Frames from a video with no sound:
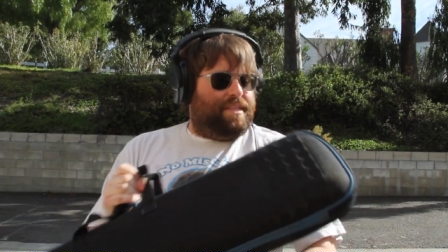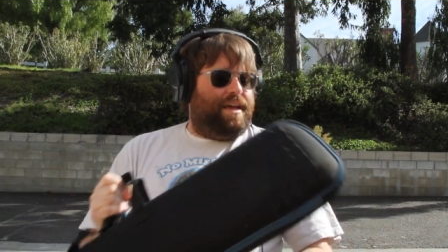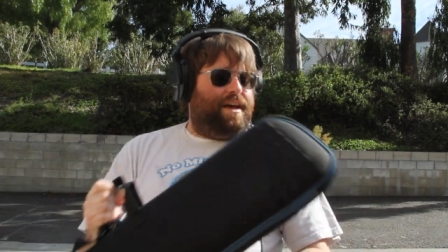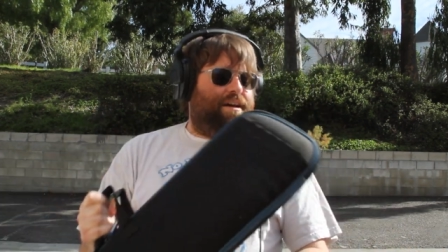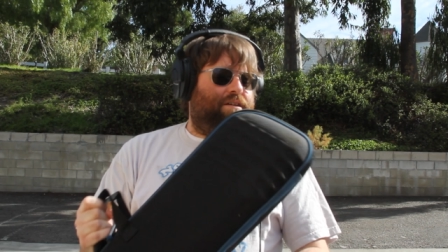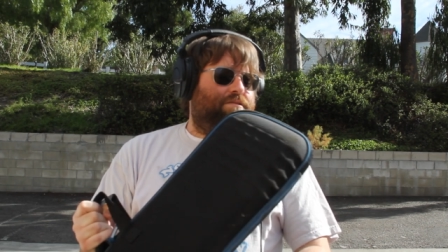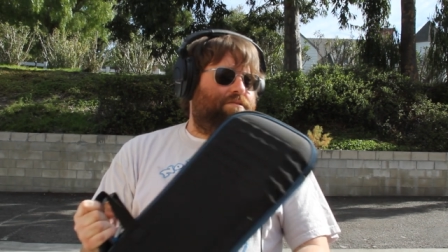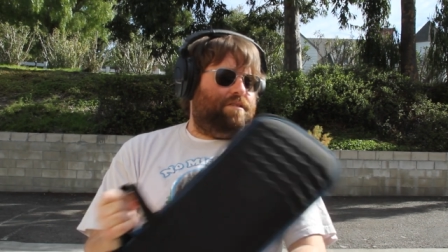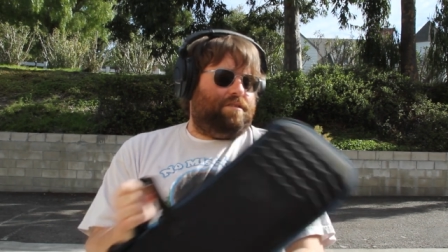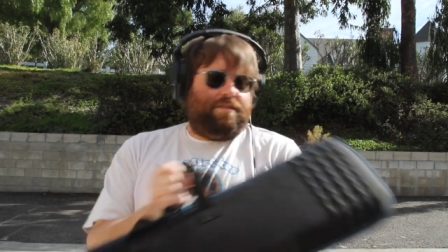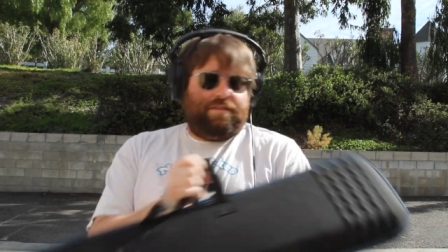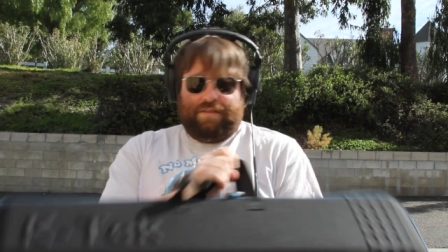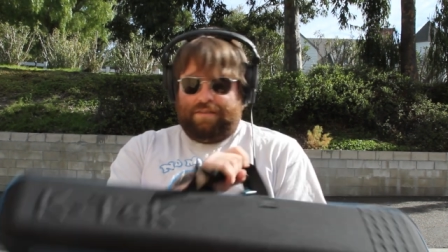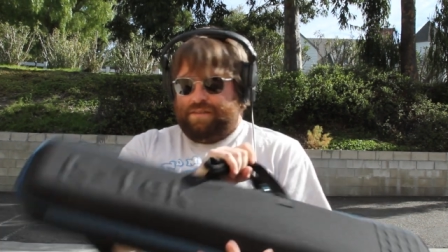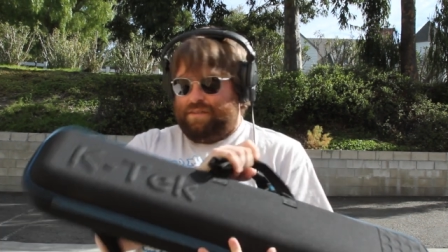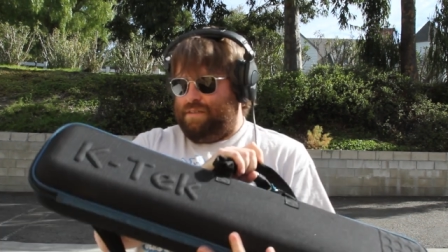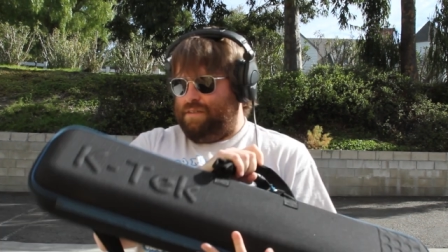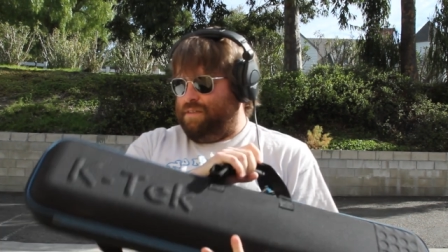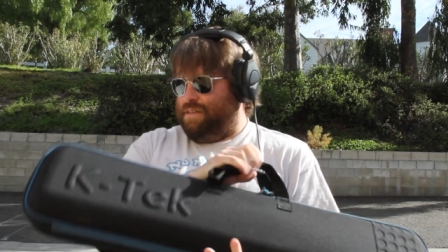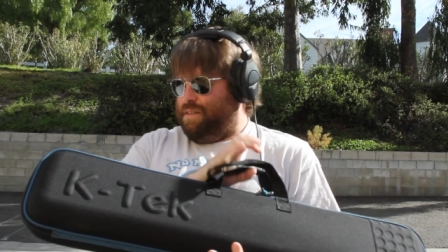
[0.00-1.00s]
now,
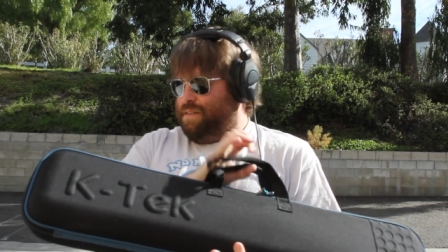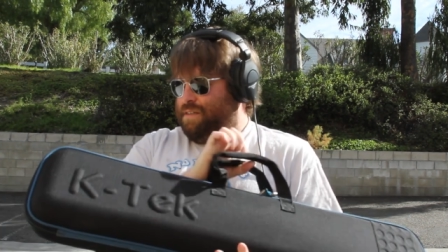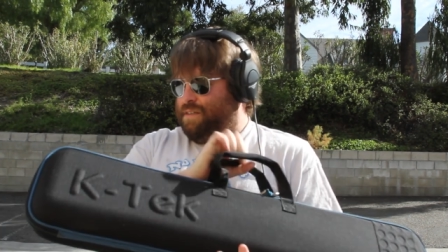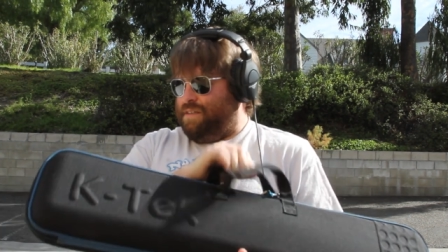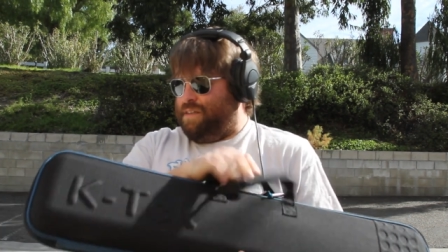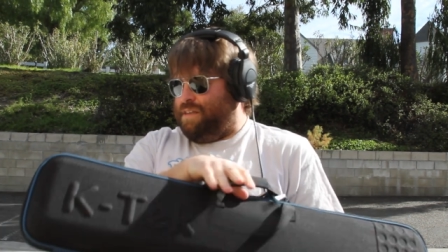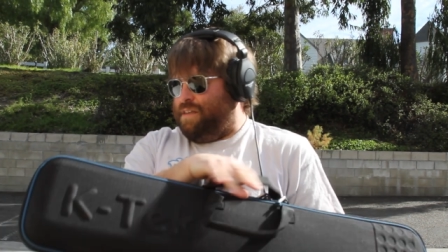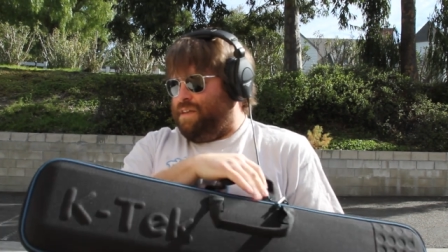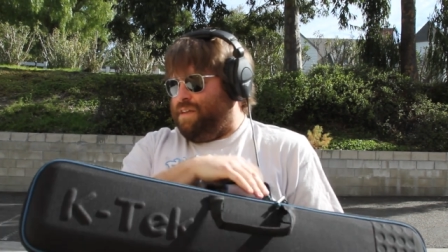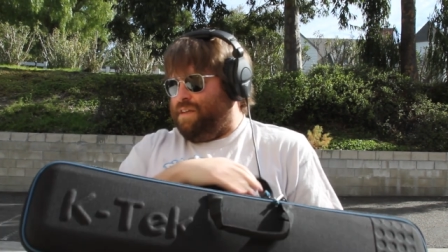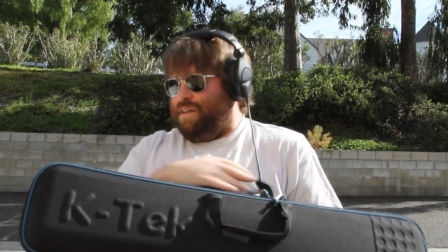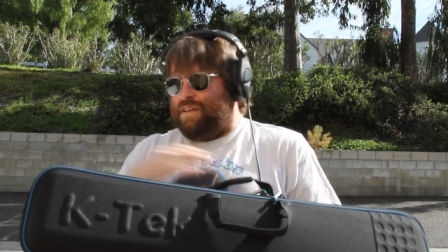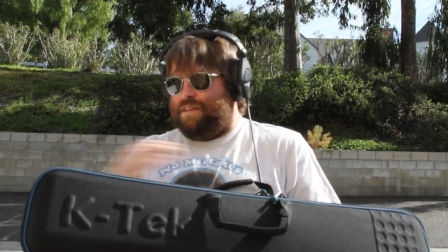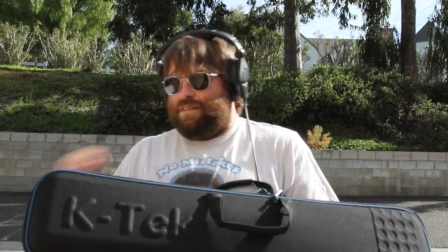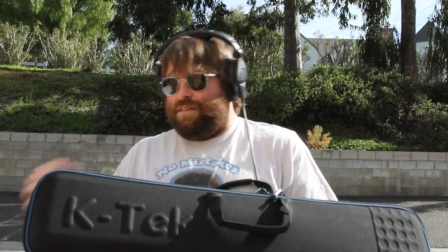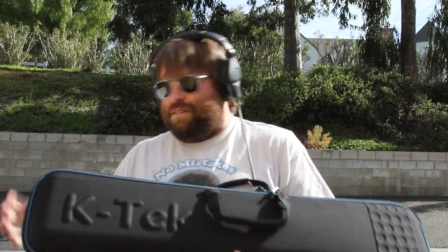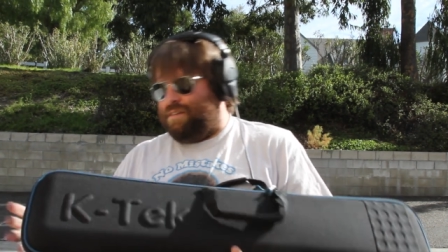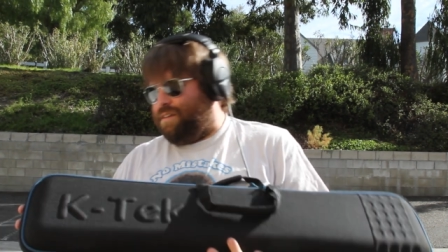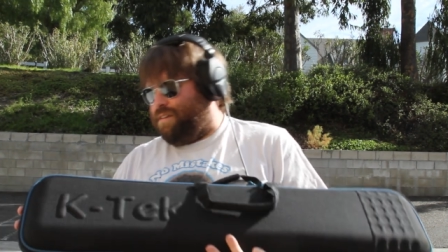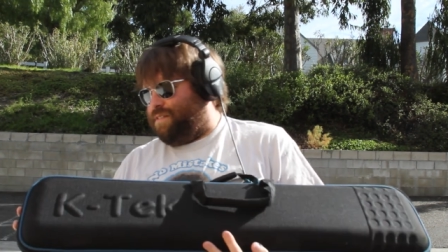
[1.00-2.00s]

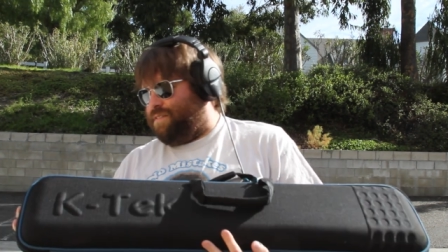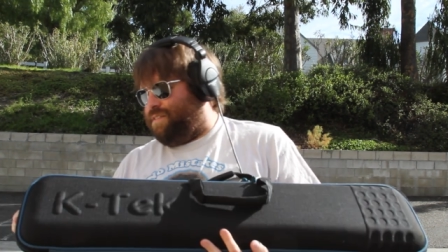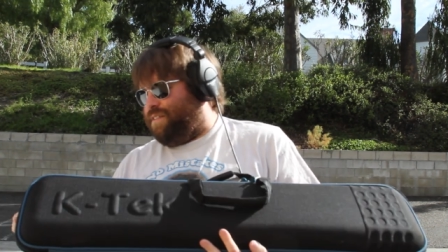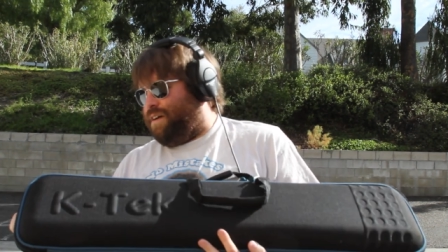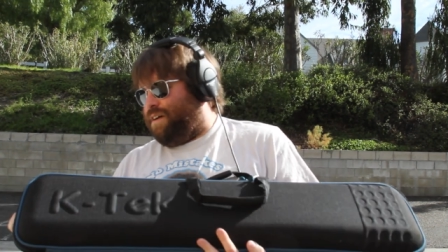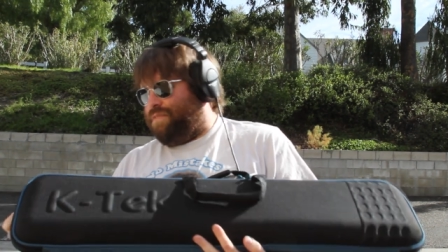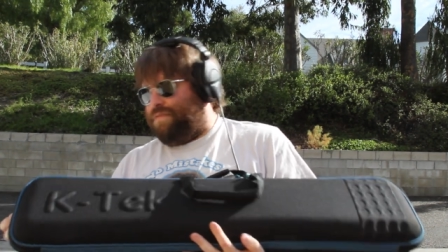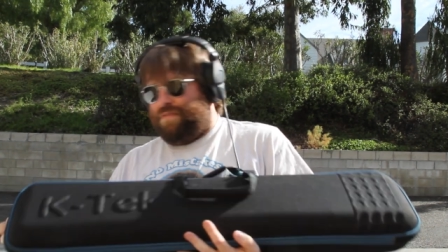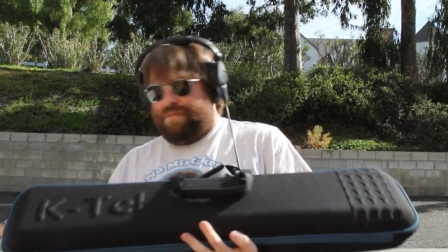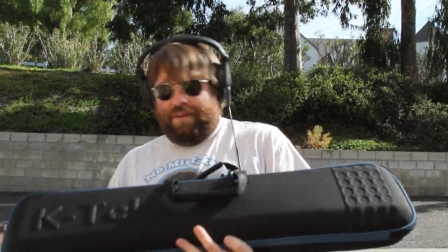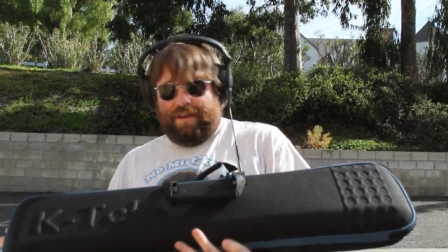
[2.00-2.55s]
to the good stuff.